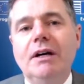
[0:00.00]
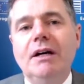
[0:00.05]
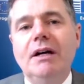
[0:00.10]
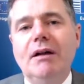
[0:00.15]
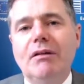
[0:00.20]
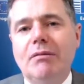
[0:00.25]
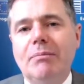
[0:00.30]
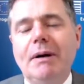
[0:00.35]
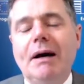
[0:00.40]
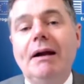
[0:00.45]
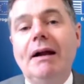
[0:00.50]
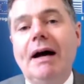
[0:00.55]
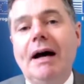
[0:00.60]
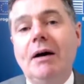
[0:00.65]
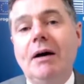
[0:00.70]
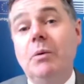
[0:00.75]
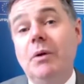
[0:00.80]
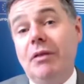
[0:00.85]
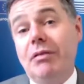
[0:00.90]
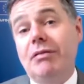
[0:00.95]
is about
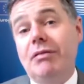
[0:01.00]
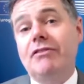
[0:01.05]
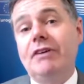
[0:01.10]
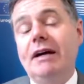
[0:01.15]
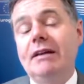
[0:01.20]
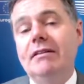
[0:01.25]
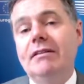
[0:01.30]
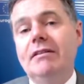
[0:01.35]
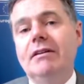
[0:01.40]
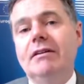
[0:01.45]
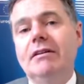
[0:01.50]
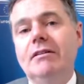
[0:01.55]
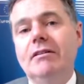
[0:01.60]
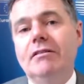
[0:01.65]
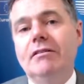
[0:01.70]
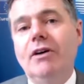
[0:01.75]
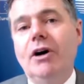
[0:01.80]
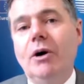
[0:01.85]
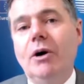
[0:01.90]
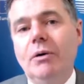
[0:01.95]
how we strengthen
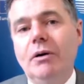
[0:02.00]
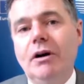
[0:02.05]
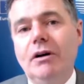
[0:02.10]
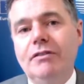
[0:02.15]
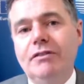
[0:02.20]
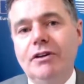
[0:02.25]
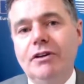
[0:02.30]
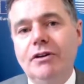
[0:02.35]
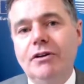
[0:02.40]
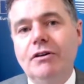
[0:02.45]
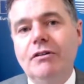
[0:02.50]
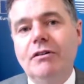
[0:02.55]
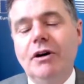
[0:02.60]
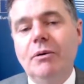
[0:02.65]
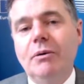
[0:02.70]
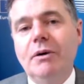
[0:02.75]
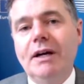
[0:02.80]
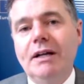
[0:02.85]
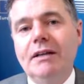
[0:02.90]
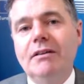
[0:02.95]
the role of the
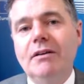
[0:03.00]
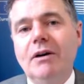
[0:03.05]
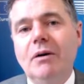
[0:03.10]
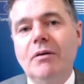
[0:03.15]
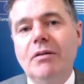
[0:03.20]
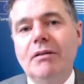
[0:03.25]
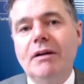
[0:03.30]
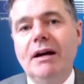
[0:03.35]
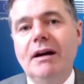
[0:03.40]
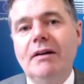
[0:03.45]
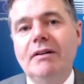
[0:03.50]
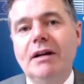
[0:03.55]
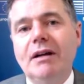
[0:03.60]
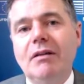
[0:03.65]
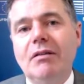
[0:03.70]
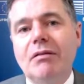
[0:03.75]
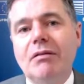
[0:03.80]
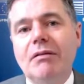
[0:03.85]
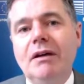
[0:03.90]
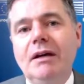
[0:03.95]
euro in those
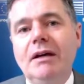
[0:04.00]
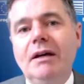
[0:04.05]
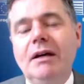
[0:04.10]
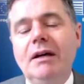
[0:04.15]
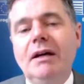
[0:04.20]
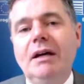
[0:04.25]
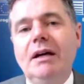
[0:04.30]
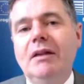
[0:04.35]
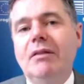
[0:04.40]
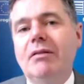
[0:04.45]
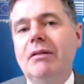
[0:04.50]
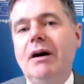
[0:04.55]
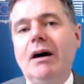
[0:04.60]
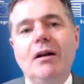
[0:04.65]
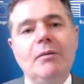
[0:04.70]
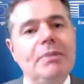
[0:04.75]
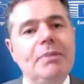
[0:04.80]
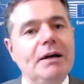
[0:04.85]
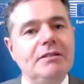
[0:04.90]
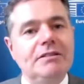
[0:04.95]
areas. It's
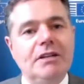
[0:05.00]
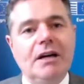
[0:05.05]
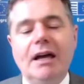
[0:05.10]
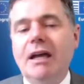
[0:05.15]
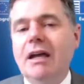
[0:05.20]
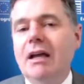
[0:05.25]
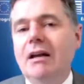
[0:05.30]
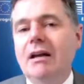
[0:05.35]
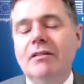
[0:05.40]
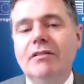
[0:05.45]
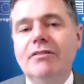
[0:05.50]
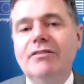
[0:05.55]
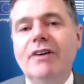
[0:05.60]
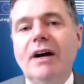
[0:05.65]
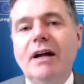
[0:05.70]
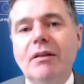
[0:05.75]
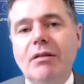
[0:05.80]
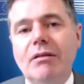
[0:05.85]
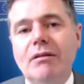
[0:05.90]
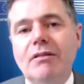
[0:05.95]
not about taking a
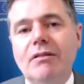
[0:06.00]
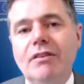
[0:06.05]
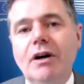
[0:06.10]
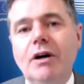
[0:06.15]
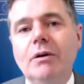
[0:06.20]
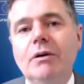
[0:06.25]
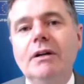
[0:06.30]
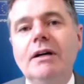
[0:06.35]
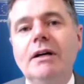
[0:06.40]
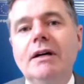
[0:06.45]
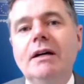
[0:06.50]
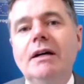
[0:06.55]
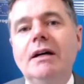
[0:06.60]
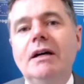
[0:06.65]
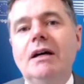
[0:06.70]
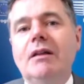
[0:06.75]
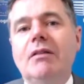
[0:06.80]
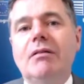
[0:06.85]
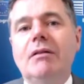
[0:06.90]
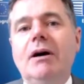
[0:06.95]
defensive role.
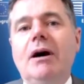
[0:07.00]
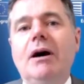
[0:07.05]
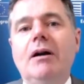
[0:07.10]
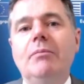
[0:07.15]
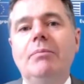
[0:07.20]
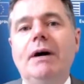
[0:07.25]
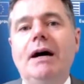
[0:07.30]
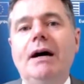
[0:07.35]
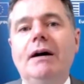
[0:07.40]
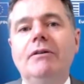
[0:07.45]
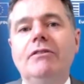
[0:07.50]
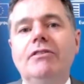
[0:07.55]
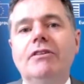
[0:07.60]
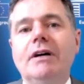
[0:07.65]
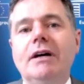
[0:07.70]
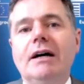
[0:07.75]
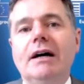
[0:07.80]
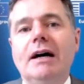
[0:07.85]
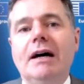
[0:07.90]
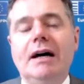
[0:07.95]
It's not about
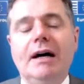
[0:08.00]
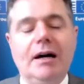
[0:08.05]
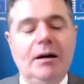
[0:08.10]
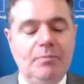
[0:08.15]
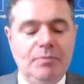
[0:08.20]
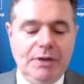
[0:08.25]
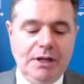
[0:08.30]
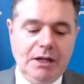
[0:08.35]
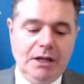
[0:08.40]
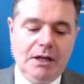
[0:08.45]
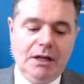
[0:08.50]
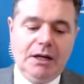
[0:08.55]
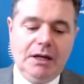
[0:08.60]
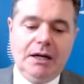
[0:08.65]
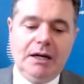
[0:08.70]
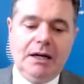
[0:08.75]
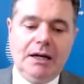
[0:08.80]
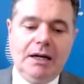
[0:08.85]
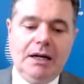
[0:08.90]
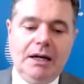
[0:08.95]

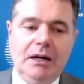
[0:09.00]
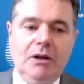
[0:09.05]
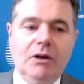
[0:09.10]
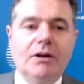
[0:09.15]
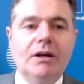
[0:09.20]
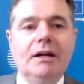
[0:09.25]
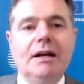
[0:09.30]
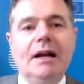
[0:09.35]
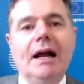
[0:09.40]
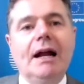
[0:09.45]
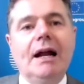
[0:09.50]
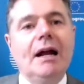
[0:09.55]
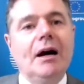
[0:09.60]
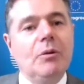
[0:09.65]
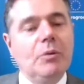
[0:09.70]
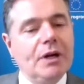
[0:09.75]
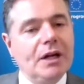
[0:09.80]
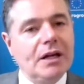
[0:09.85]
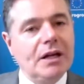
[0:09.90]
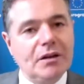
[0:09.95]
looking at
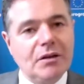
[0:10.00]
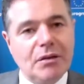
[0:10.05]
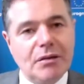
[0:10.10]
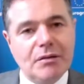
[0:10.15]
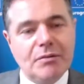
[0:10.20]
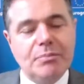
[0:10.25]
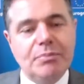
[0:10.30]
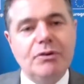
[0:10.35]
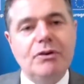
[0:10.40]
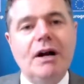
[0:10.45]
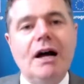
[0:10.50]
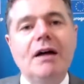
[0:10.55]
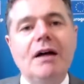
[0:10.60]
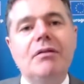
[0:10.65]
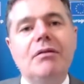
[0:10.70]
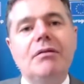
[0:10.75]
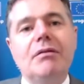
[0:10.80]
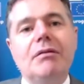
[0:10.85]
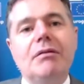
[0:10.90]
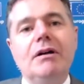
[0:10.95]
how we can
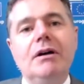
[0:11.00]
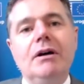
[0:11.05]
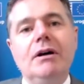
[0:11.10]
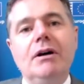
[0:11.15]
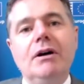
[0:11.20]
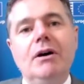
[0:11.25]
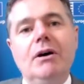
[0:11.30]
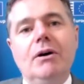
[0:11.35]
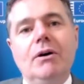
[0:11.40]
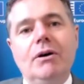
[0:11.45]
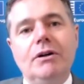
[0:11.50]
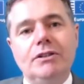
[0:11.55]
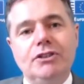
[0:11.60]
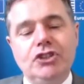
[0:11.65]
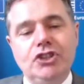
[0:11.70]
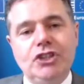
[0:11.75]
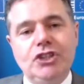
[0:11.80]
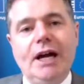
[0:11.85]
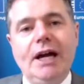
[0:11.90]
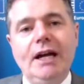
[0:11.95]
suppress or
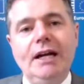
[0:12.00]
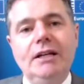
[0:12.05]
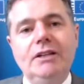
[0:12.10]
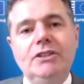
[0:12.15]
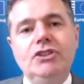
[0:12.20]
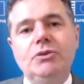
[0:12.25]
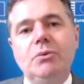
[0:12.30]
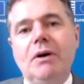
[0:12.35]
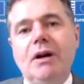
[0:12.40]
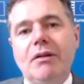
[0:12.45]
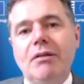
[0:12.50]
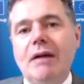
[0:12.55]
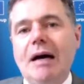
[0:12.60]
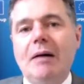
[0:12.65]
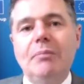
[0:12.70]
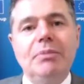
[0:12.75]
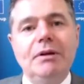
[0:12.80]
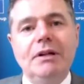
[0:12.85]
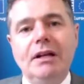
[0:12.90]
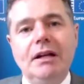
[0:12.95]
change what is
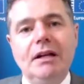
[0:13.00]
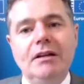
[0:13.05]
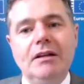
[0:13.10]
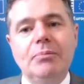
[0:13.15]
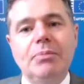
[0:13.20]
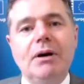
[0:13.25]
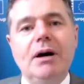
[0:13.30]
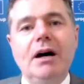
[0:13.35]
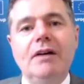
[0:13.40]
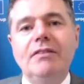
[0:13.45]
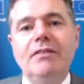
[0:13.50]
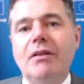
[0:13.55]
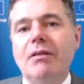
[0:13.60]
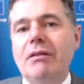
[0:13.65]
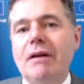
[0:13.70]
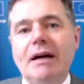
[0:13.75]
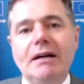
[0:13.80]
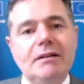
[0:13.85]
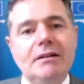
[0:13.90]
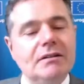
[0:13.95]
happening in the private
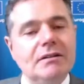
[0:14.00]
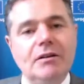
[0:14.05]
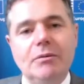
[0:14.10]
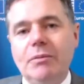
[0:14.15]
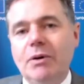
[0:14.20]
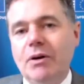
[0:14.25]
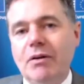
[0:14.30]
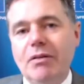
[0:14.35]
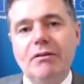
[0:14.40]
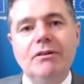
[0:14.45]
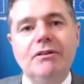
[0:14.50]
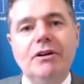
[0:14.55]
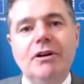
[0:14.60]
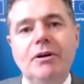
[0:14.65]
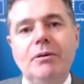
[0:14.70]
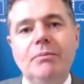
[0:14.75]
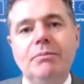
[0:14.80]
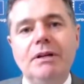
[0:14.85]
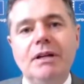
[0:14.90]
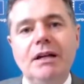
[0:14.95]
sector amongst other
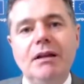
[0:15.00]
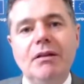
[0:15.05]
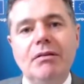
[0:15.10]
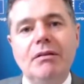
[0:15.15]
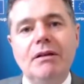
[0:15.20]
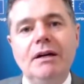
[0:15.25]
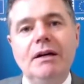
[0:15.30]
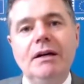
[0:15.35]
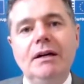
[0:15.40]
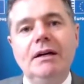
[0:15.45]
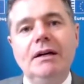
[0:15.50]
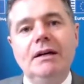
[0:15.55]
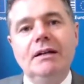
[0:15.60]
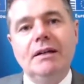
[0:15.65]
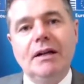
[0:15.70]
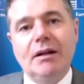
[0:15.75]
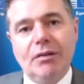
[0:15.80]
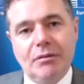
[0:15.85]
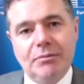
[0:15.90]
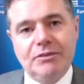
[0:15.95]
companies.
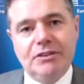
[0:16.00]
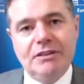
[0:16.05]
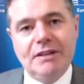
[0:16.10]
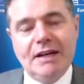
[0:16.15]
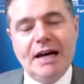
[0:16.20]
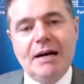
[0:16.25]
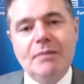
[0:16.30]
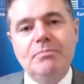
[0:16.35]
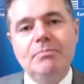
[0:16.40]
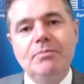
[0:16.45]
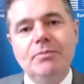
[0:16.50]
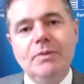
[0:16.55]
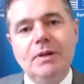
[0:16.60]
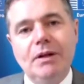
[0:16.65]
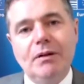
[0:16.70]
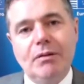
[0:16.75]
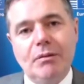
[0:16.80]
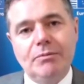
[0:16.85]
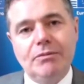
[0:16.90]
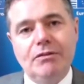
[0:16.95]
That's up to them,
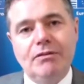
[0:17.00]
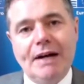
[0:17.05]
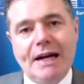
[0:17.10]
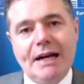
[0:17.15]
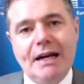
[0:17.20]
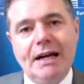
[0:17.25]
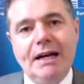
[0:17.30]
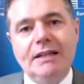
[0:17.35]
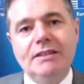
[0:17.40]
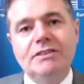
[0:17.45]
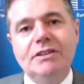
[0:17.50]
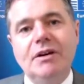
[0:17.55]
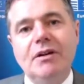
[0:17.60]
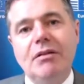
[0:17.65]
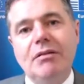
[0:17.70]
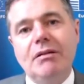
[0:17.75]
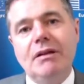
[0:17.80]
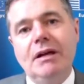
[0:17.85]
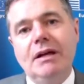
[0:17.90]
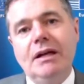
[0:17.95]
it's up to
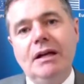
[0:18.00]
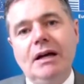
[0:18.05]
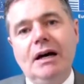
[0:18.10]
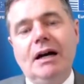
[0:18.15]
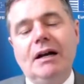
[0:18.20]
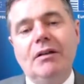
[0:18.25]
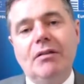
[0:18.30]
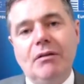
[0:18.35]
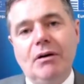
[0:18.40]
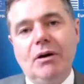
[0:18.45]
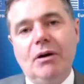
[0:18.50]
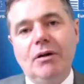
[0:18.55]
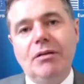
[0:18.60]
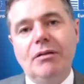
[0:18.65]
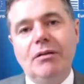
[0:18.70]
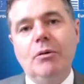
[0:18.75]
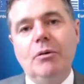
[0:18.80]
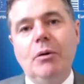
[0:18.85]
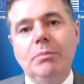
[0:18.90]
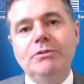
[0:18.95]
regulators, and it's
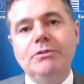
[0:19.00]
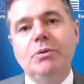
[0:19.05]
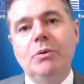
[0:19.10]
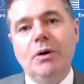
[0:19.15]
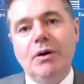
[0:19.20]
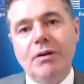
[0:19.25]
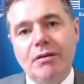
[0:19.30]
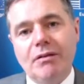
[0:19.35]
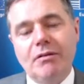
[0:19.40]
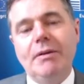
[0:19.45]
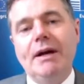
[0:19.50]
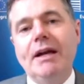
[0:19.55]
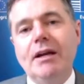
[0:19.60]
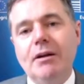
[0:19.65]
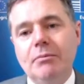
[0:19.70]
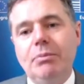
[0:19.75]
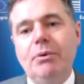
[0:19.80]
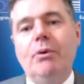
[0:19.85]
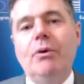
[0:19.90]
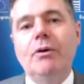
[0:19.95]
also up to us to
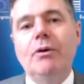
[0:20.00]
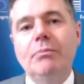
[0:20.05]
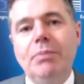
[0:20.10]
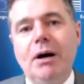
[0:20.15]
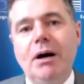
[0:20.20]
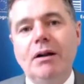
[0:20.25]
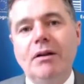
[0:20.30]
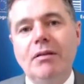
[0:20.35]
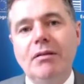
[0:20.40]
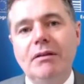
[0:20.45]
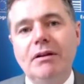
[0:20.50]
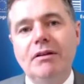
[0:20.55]
make important policy